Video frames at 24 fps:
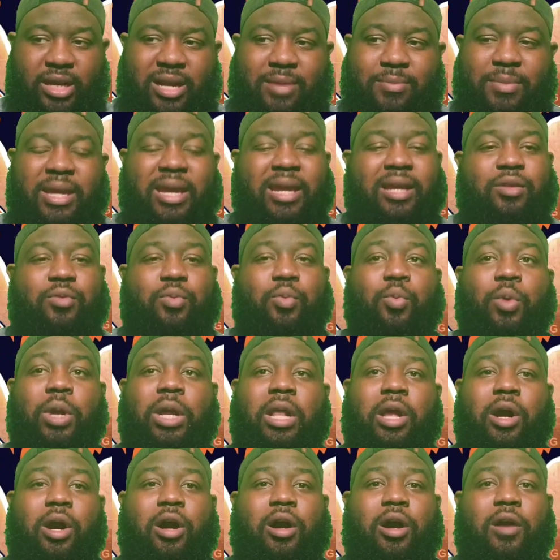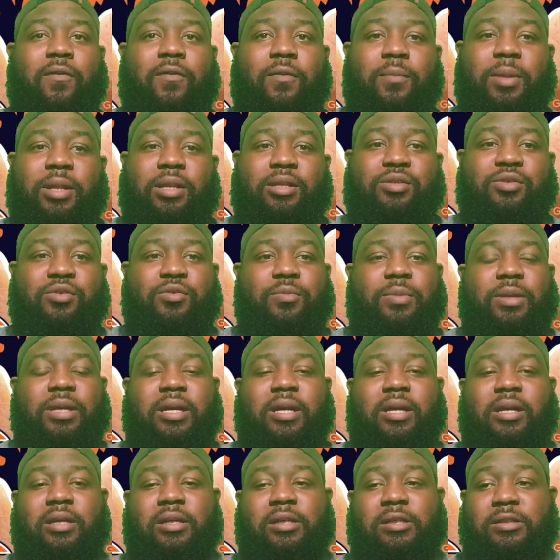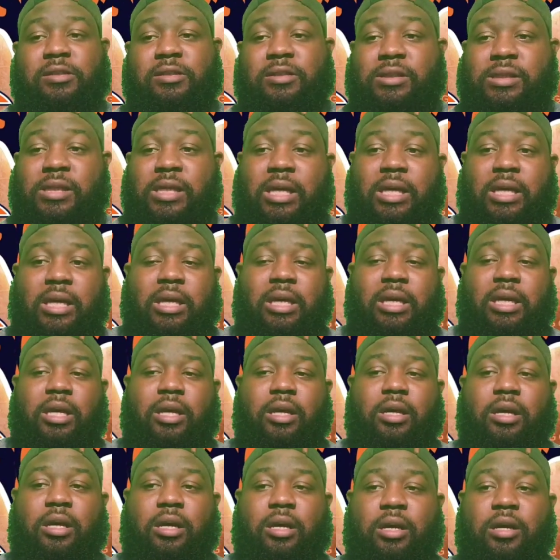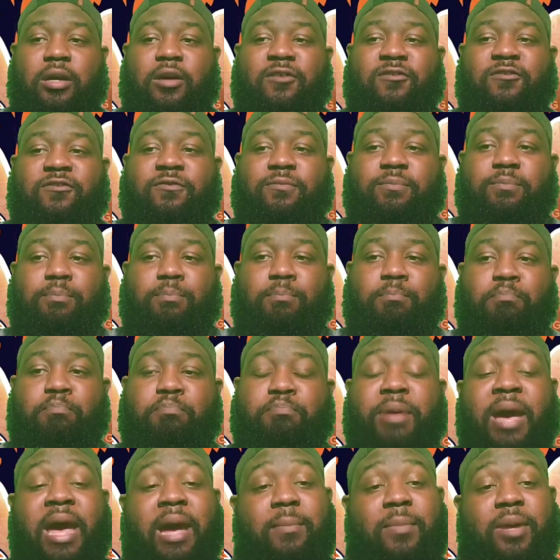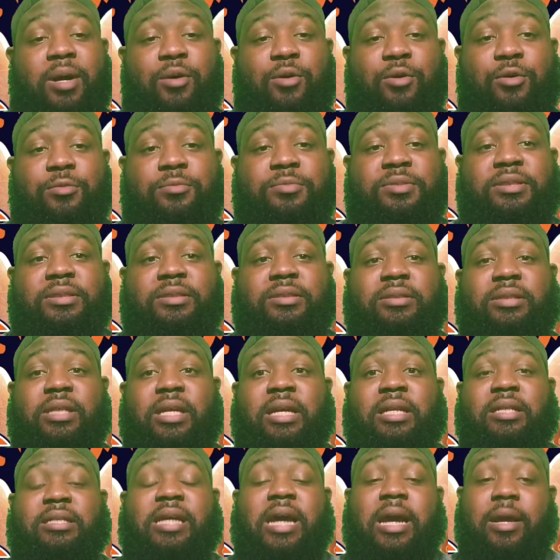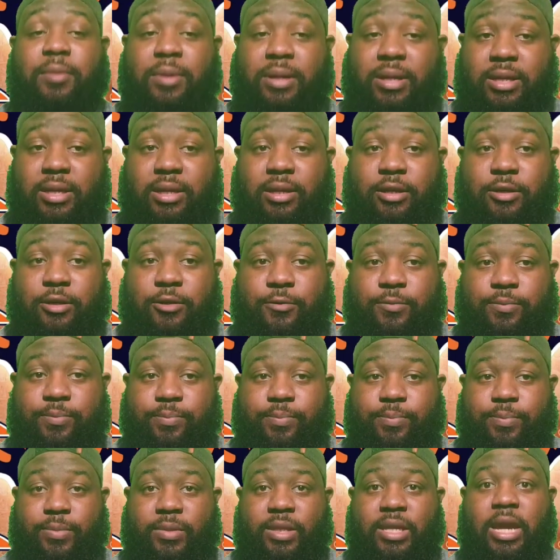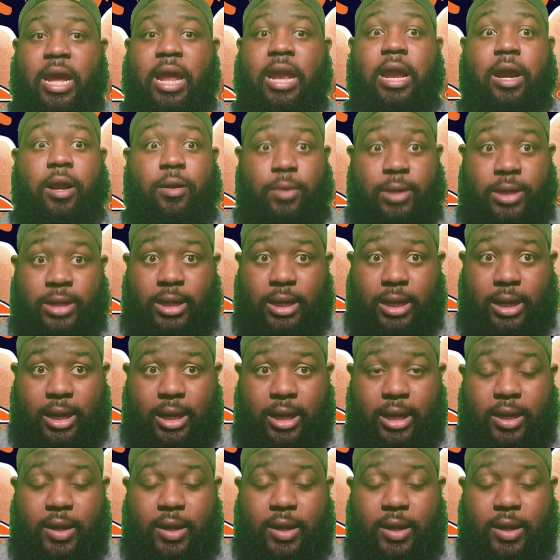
I mean, it's really hard for me to choose because of Pat Mahomes and Tyreek Hill and that running